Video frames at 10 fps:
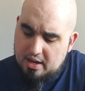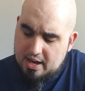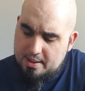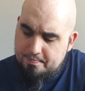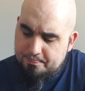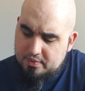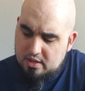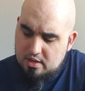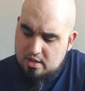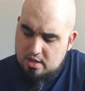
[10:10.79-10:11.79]

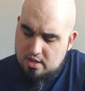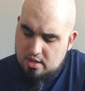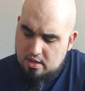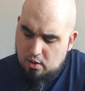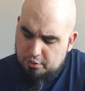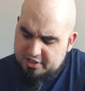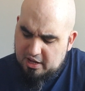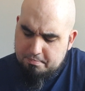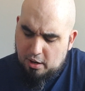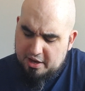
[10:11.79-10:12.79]
Or did
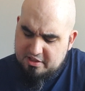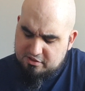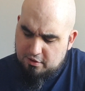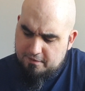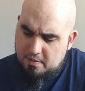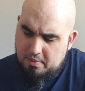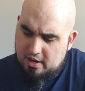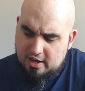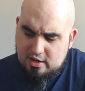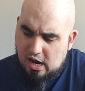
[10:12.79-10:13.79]
I buy this off him?
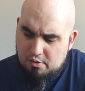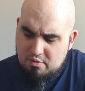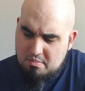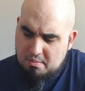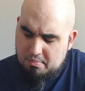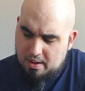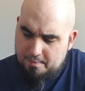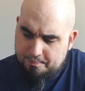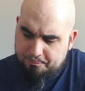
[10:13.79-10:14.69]
I can't remember.